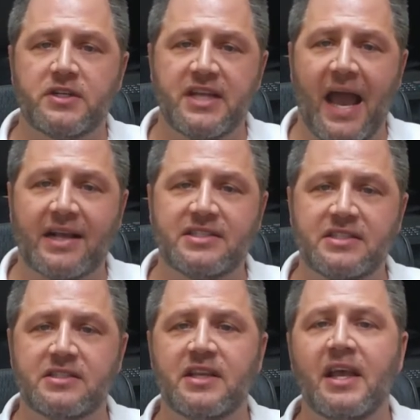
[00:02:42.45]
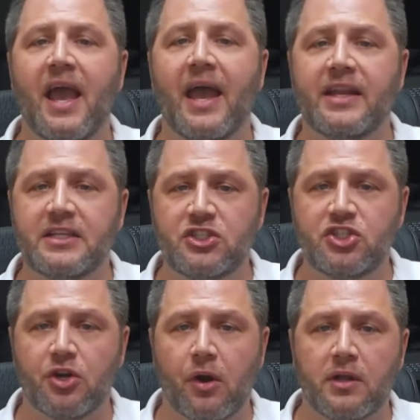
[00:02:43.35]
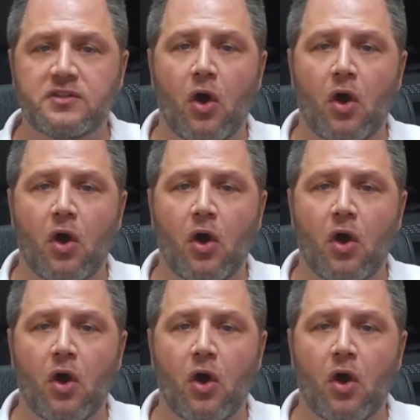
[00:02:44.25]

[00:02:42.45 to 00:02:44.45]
taxes and insurance?